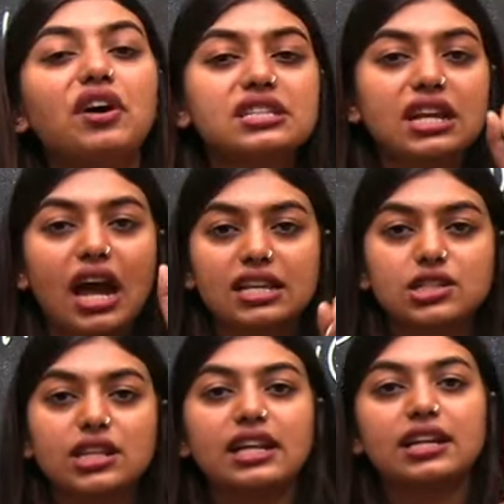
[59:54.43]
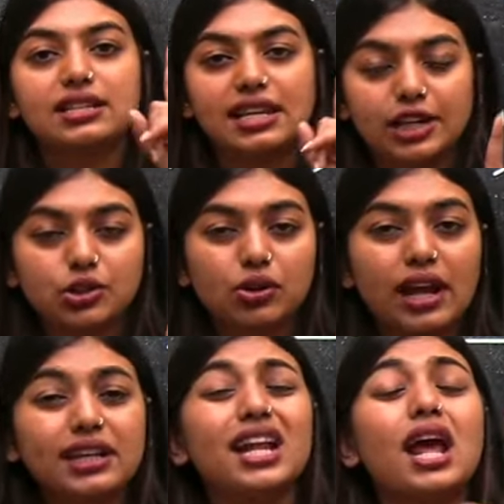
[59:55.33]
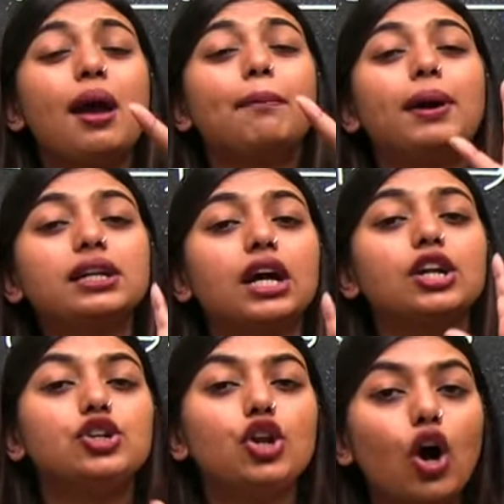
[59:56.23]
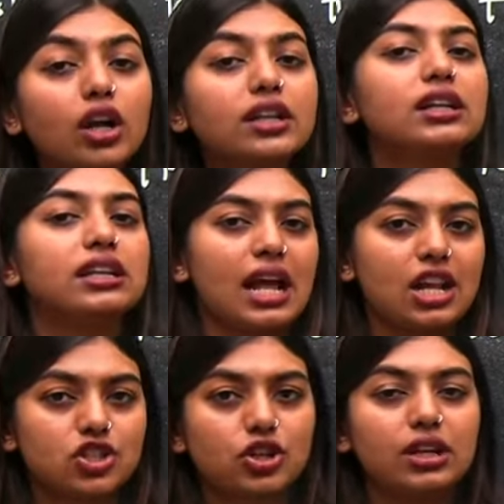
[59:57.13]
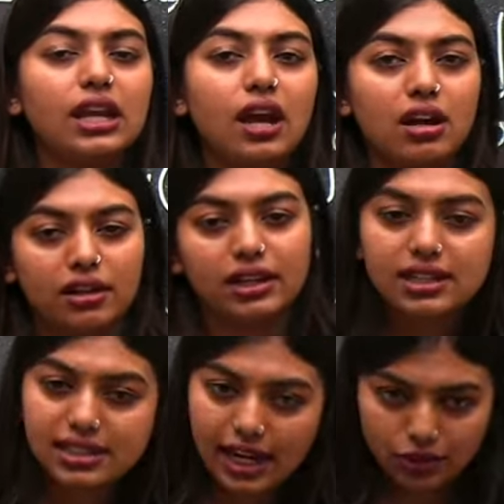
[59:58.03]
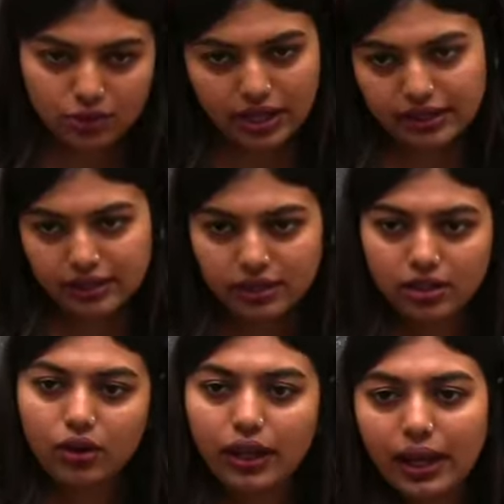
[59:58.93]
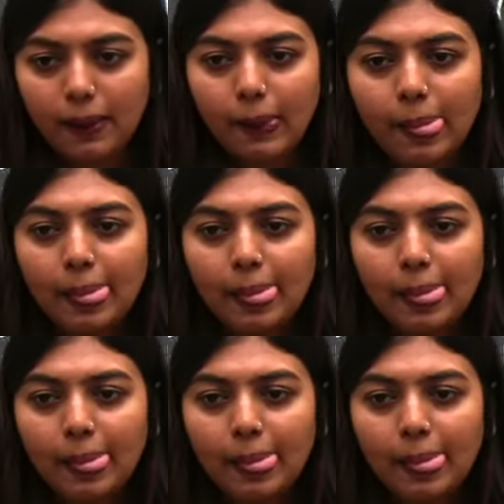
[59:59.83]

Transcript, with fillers: first isolated cytokinin, but a not naturally occurring cytokine. Okay,